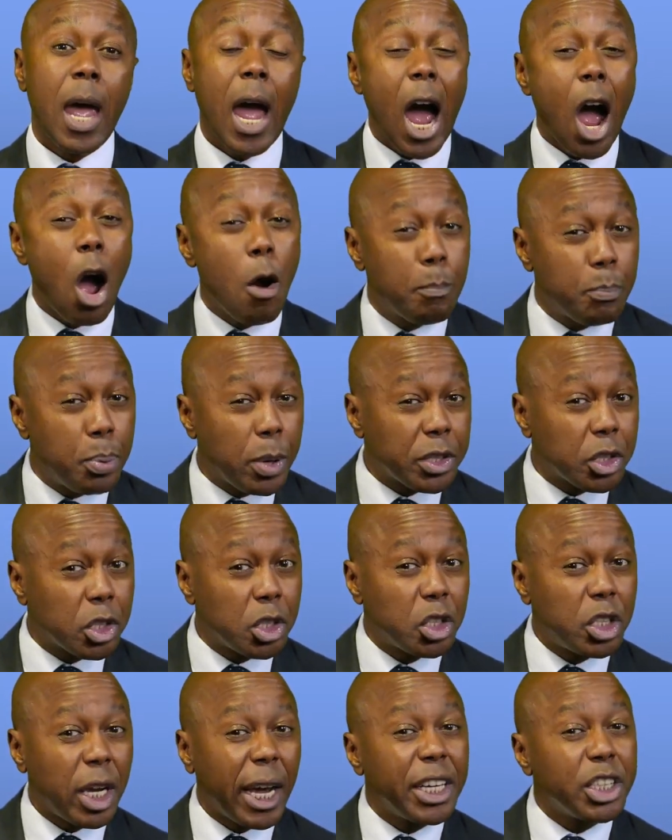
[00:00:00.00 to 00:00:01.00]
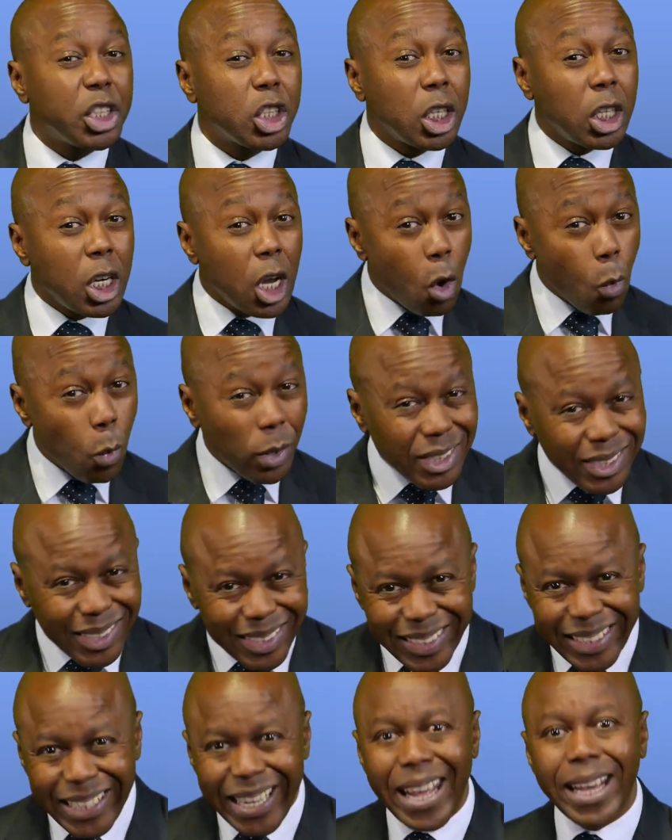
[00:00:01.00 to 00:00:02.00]
Our presentation was
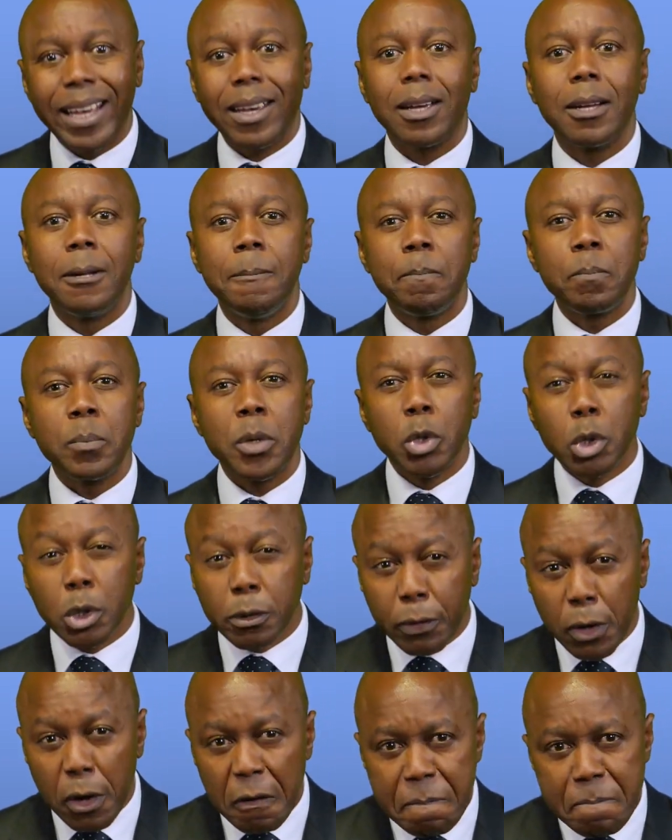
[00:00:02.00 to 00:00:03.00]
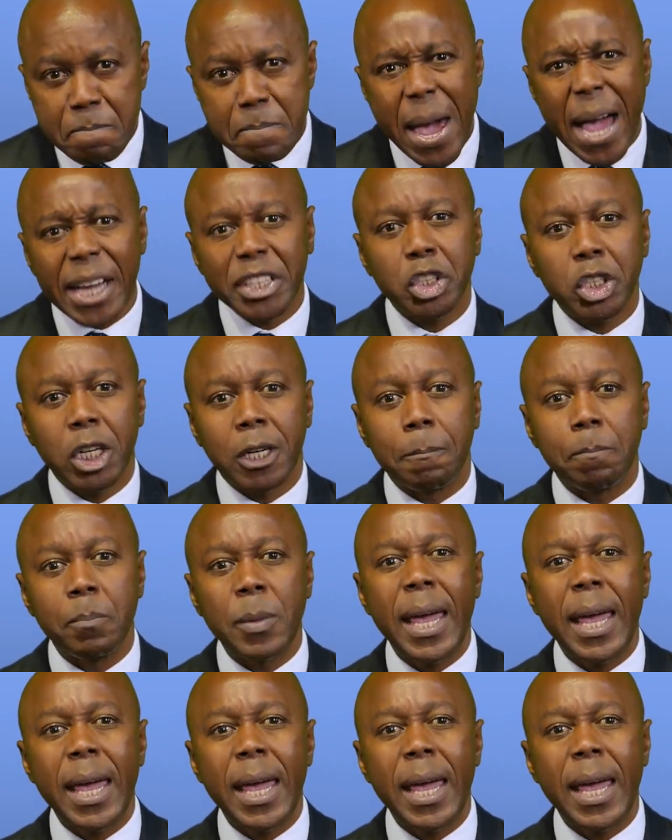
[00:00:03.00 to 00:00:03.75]
slick, it was full of passion,